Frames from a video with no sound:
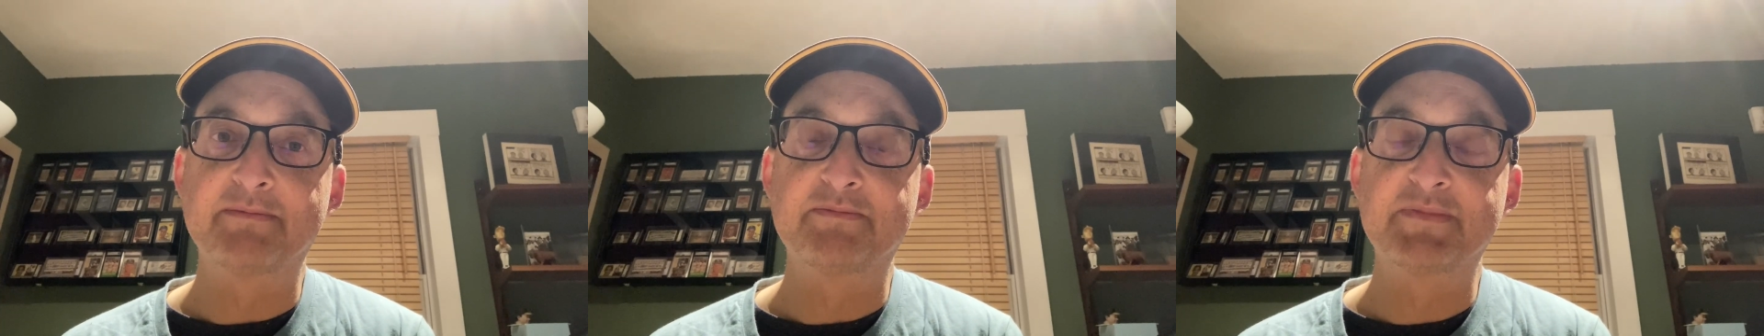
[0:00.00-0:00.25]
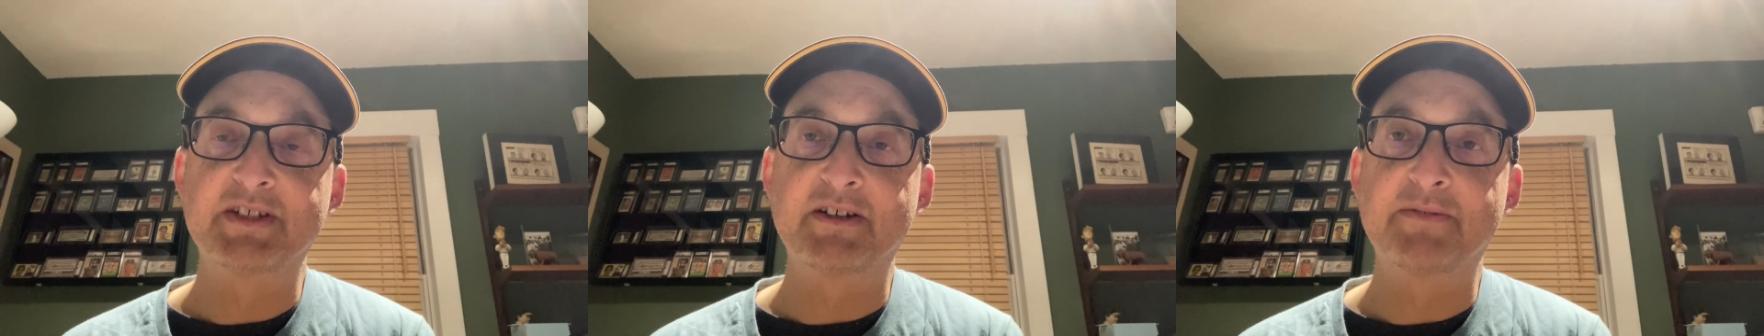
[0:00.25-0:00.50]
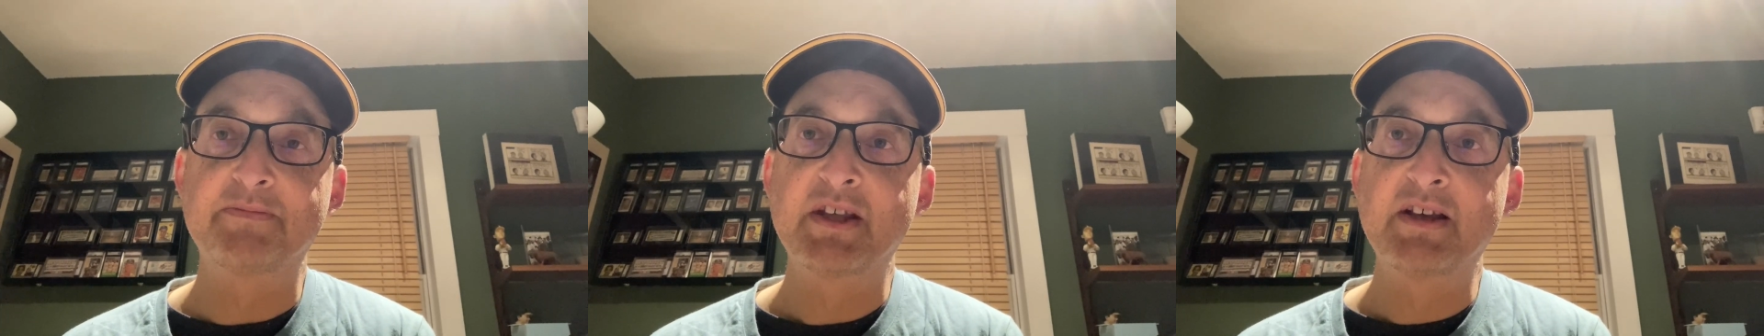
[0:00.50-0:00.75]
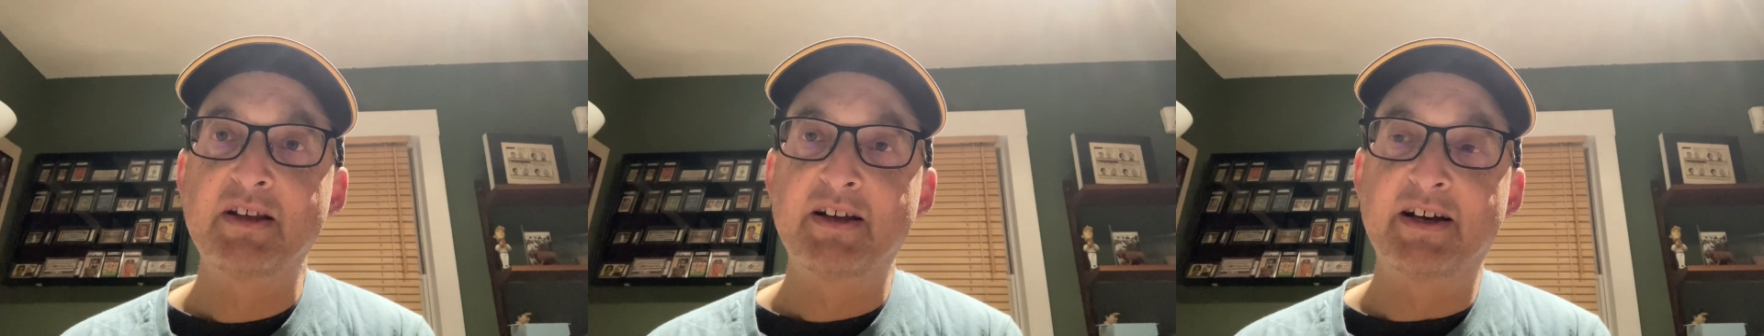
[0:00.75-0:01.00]
So
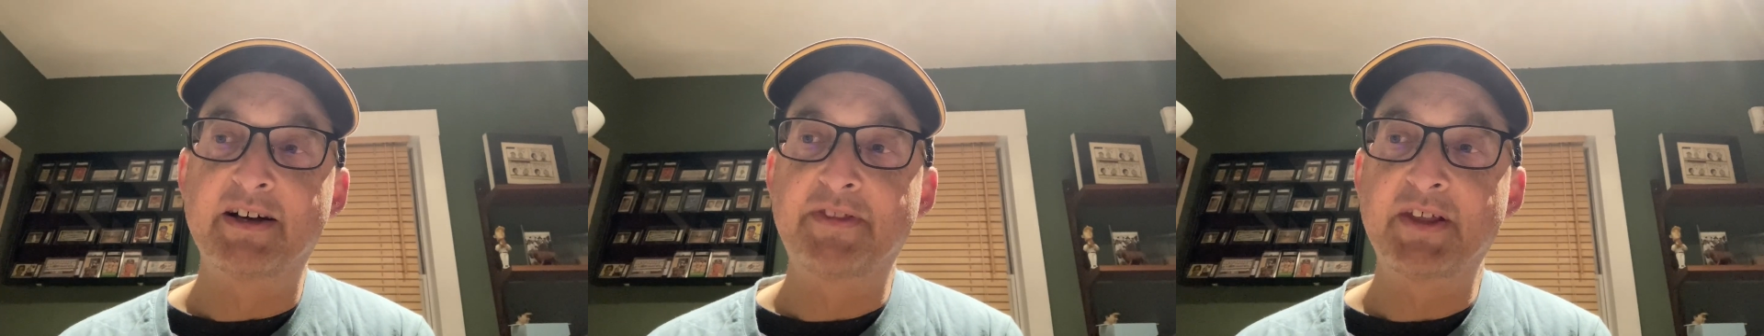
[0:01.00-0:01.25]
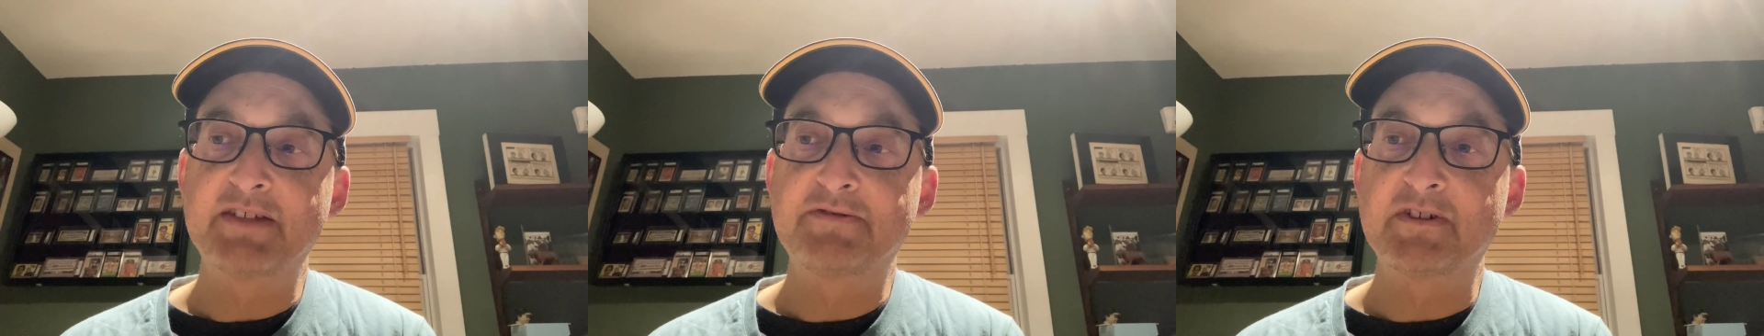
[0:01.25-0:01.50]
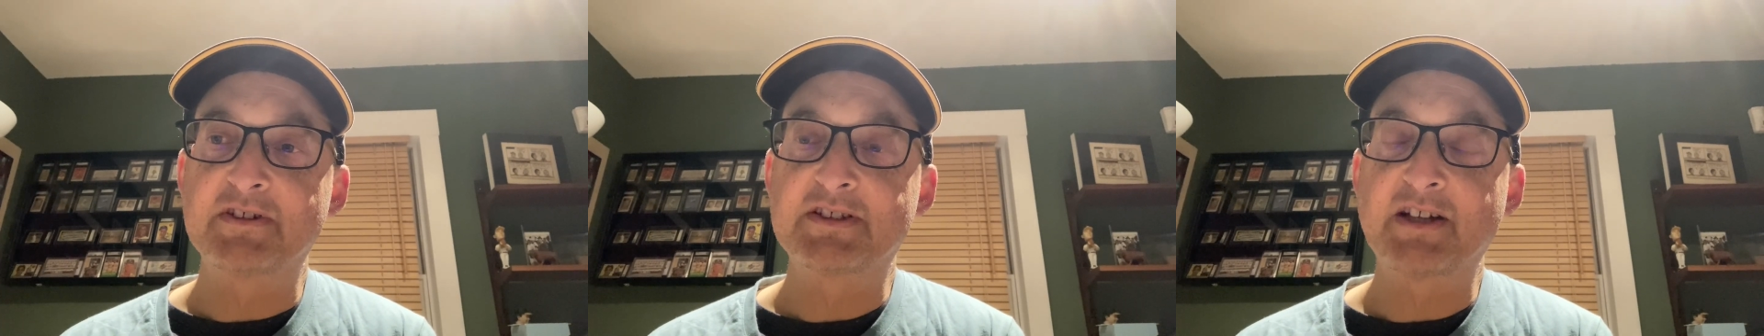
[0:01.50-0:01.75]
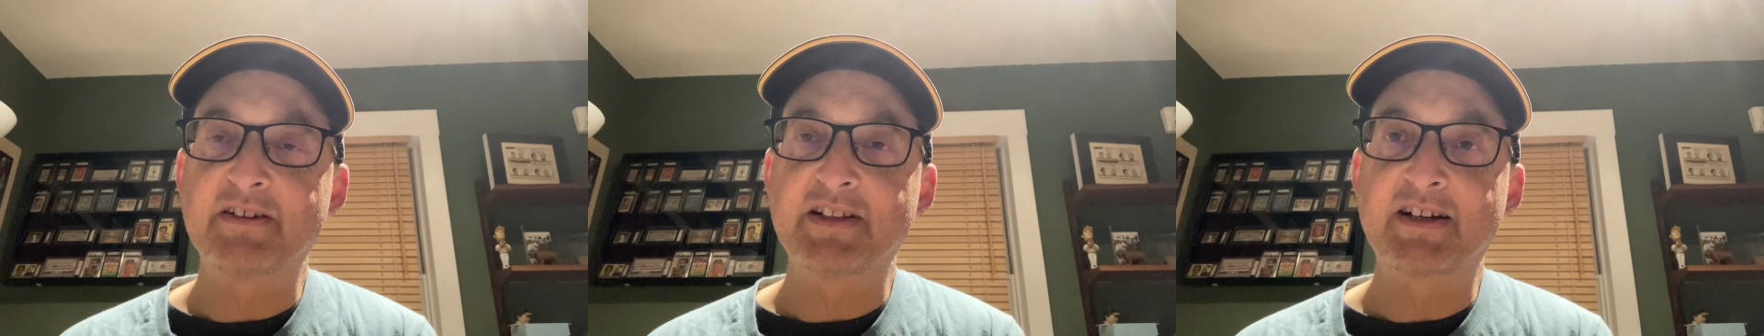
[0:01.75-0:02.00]
thanks for
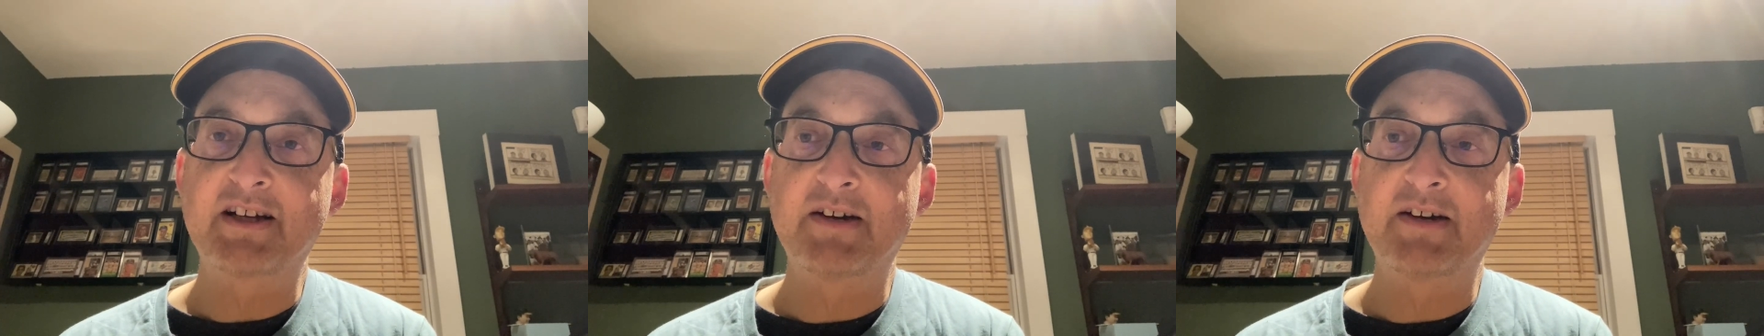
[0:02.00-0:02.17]
starting that